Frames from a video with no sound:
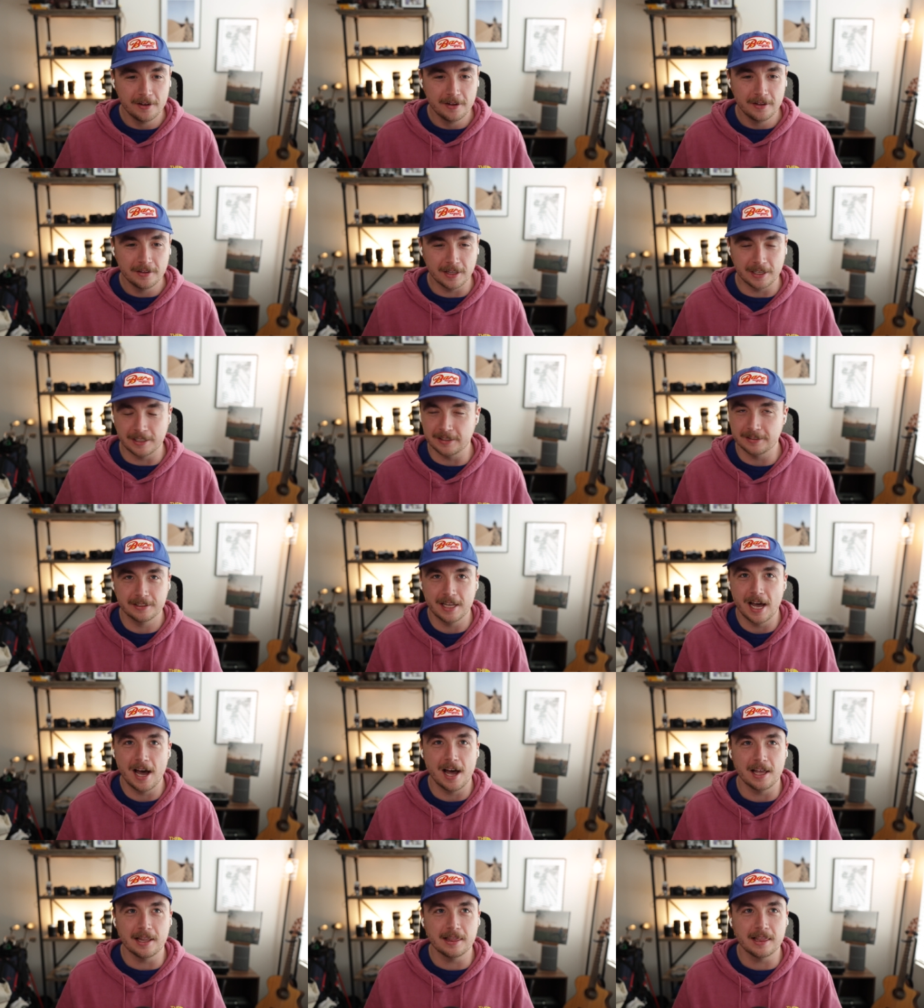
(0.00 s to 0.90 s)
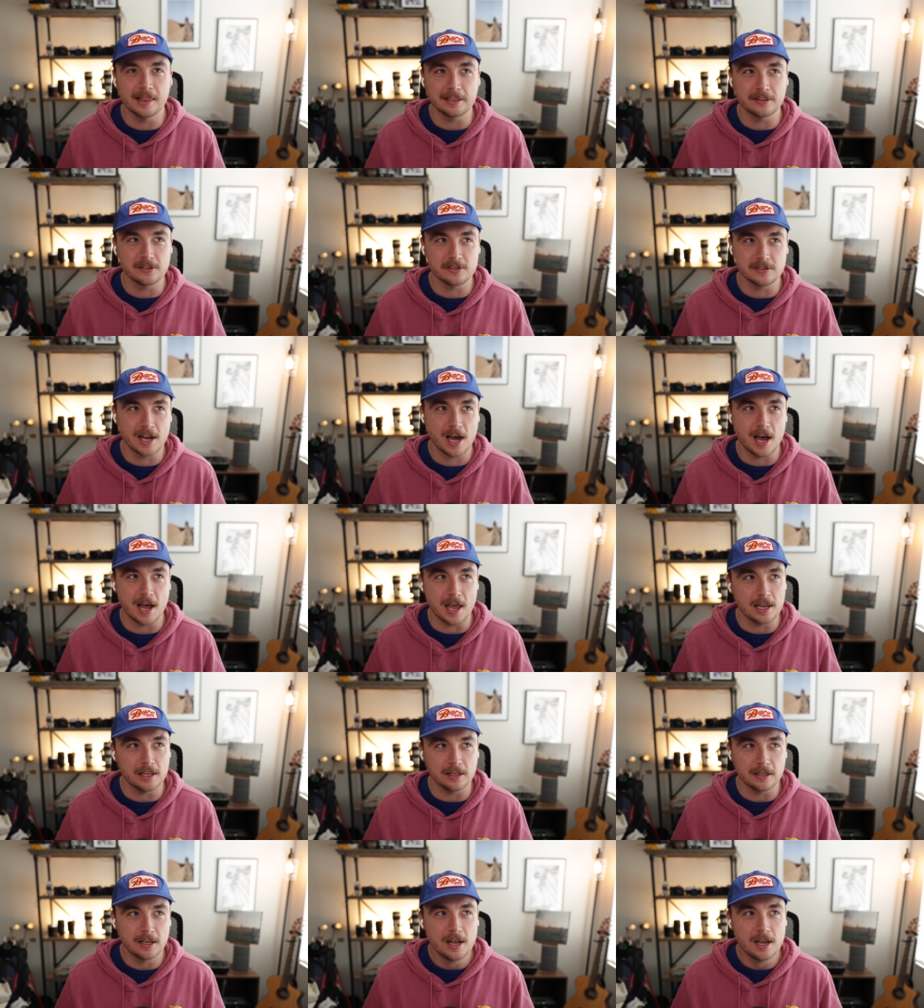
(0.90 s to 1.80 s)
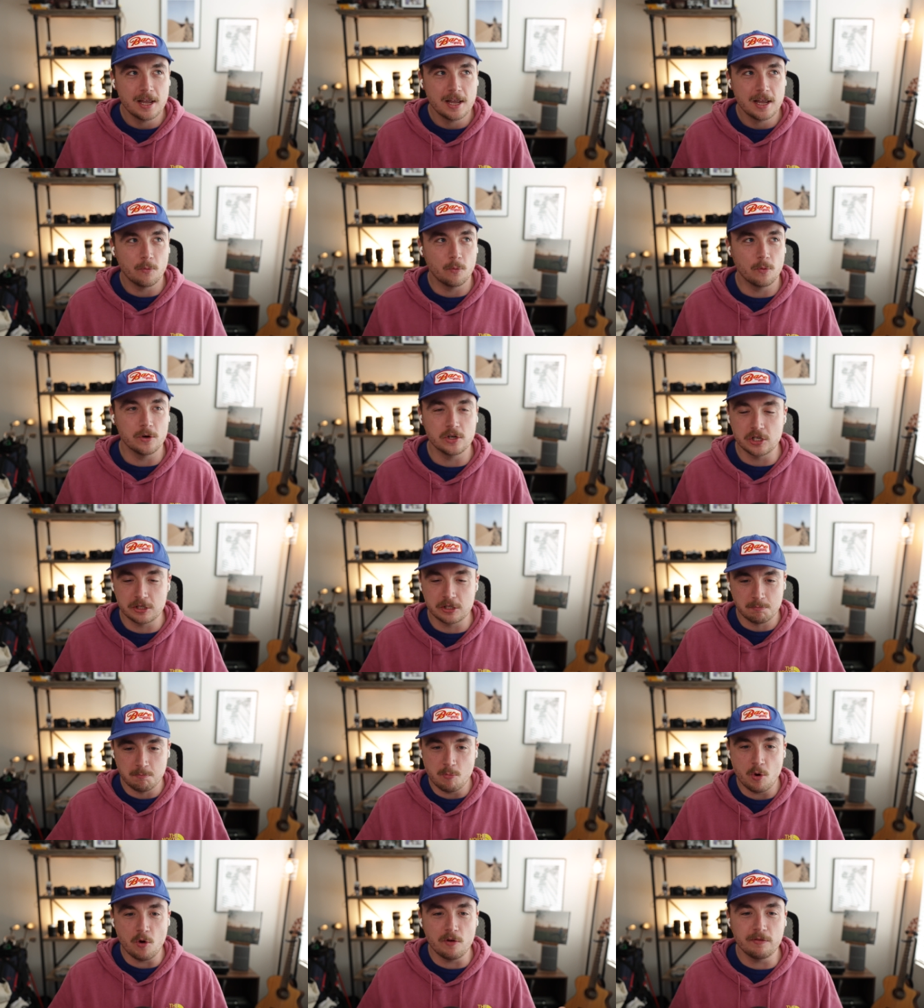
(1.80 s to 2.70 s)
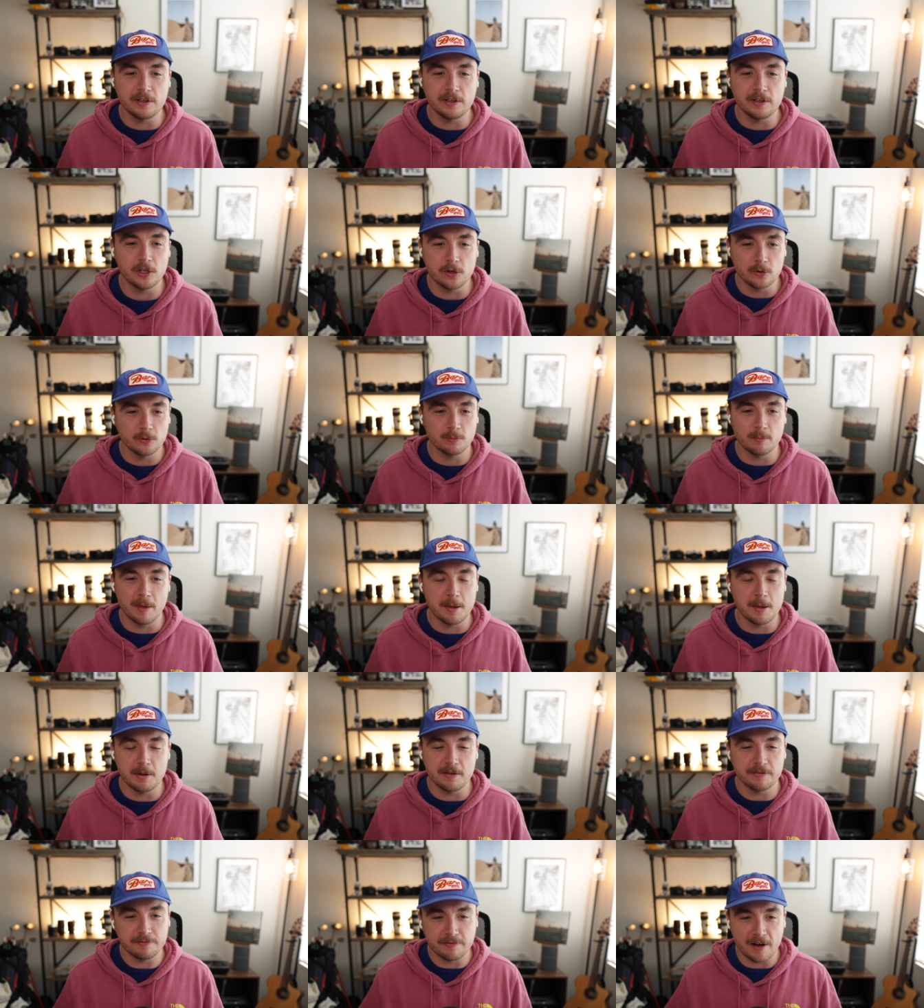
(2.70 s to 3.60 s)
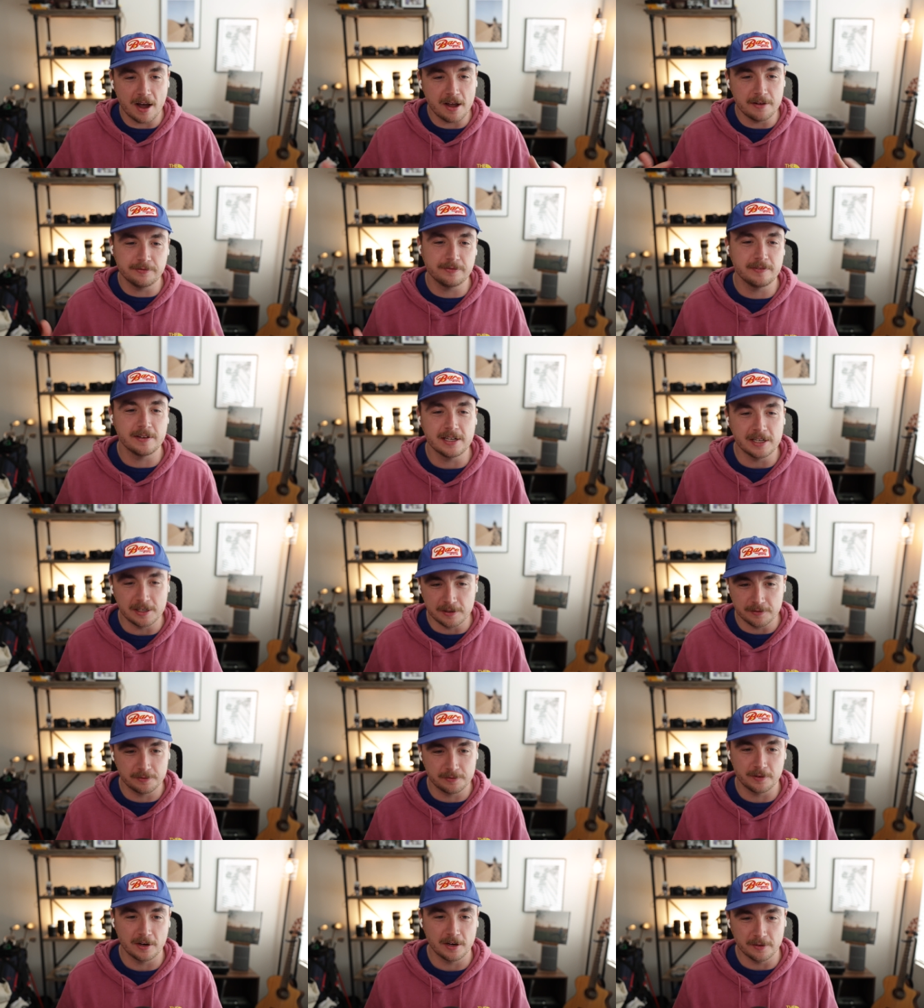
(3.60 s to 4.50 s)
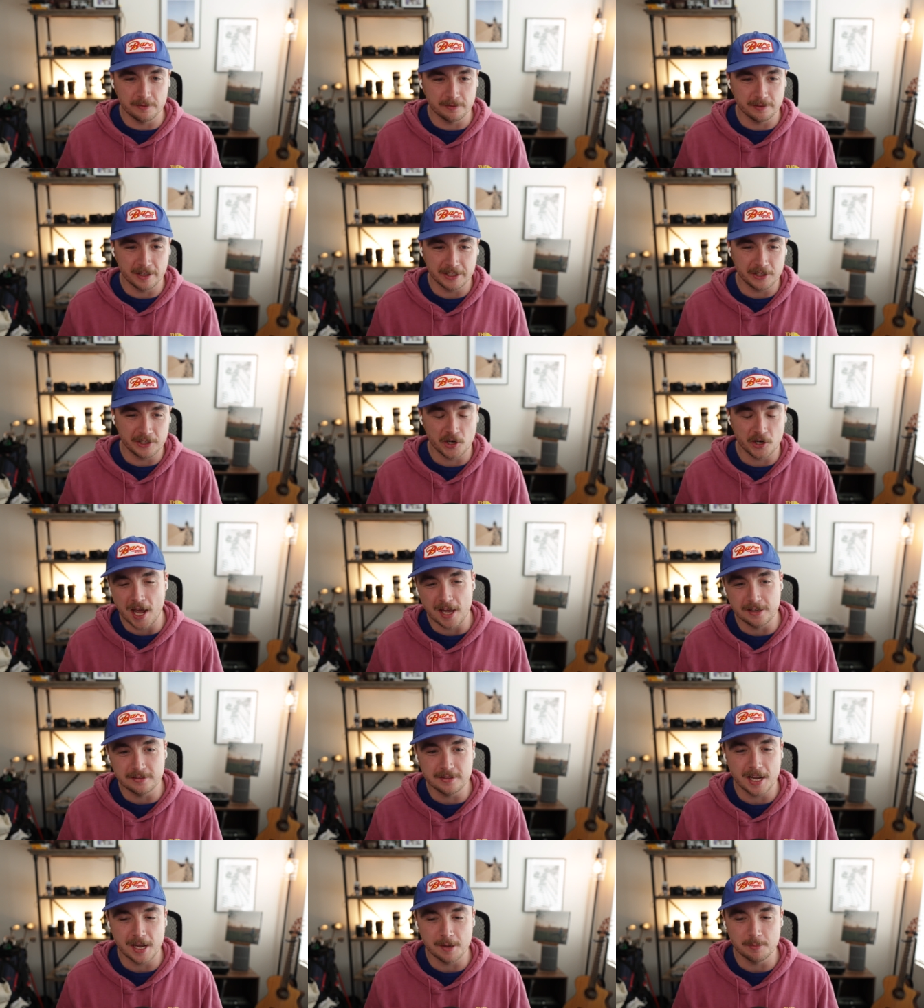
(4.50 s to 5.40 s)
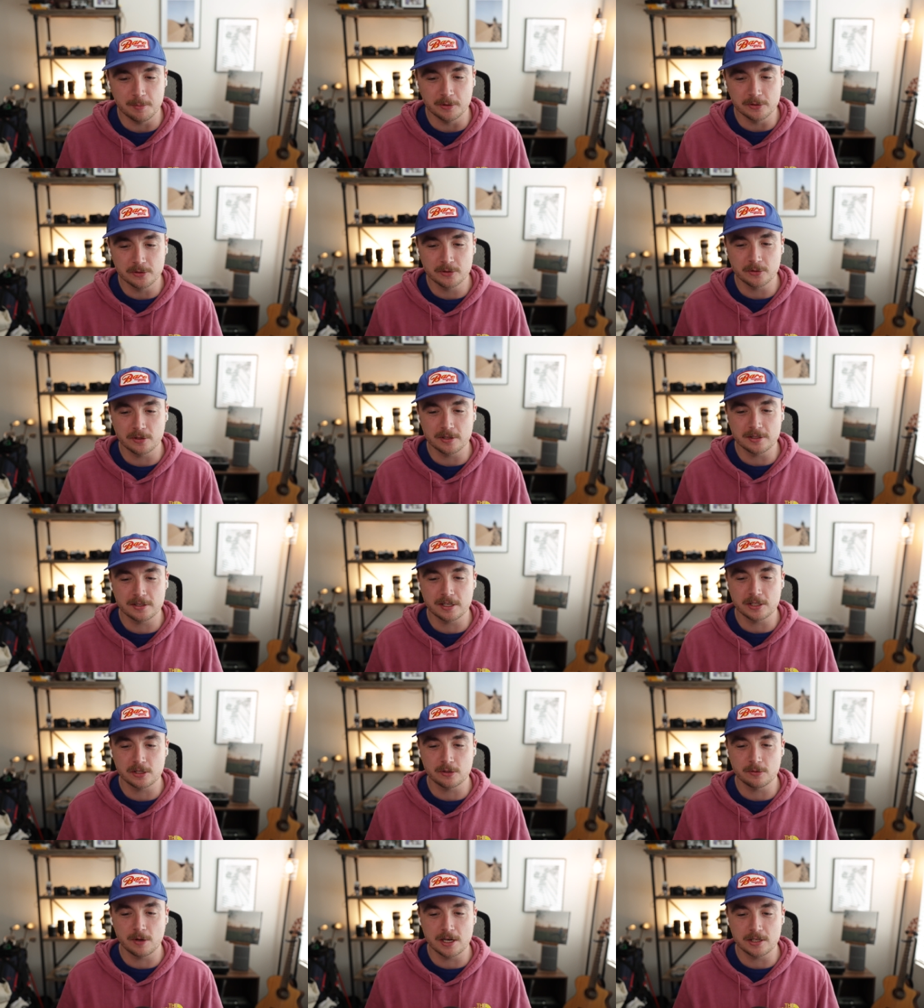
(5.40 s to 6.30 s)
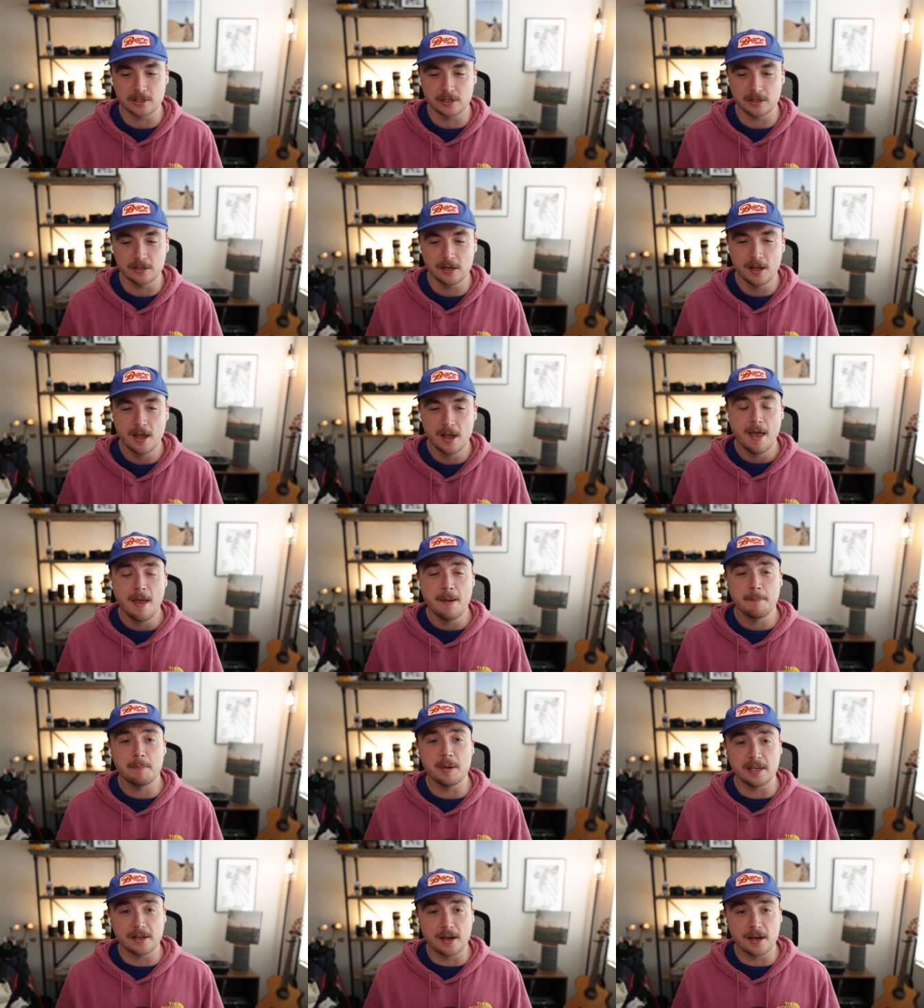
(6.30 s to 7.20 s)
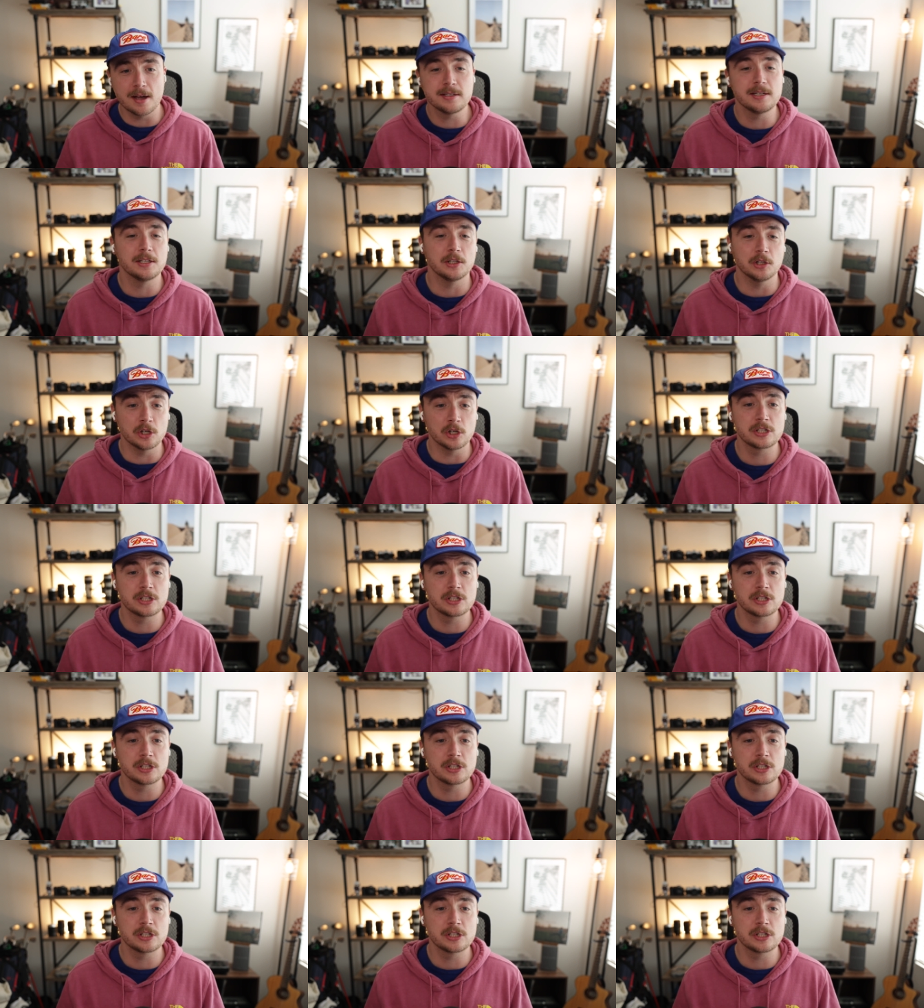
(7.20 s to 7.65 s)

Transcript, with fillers: Like, not, like, there's not a, we're just moving you maybe five feet in front of like your head table sort of situation because it looks